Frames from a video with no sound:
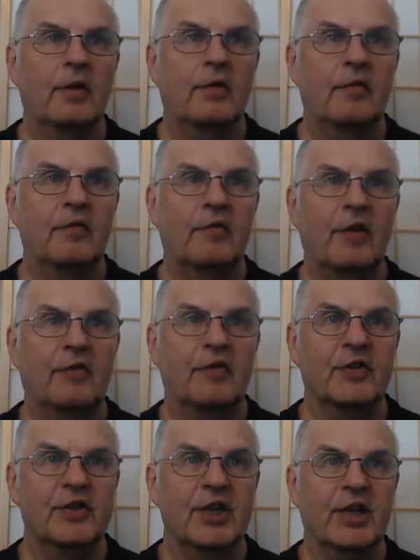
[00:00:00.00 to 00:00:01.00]

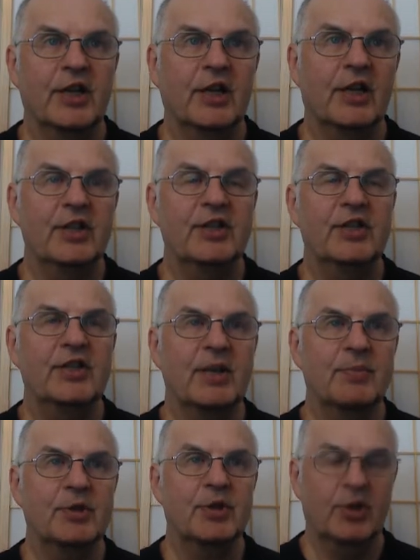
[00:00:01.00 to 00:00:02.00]
referencing, and this is
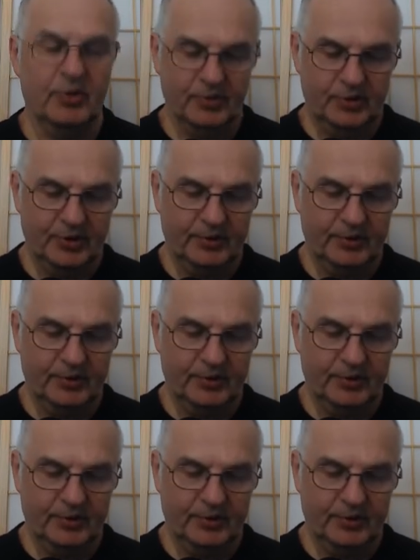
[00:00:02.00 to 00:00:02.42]
absolute.